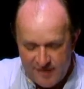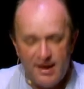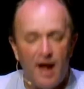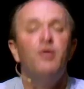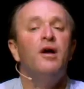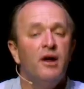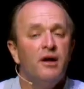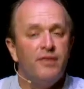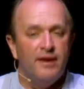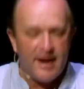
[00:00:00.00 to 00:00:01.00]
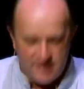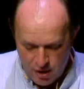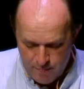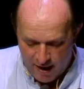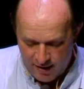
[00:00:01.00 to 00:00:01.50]
It's now the
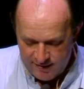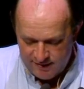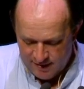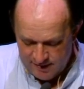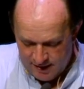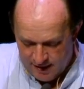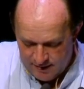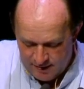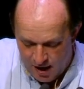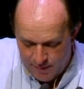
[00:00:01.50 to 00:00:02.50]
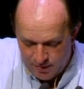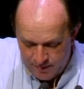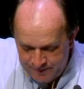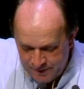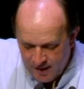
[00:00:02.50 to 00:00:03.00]
NATO barracks in, in Kabul.